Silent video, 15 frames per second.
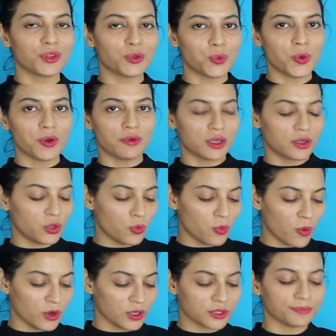with whoever you
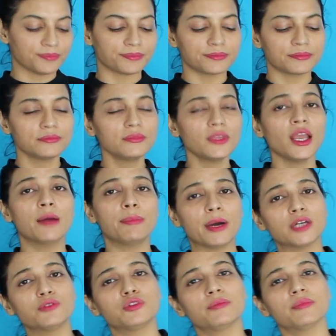want.
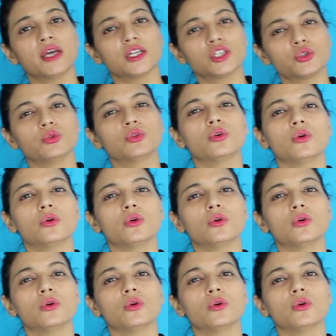Apart from that,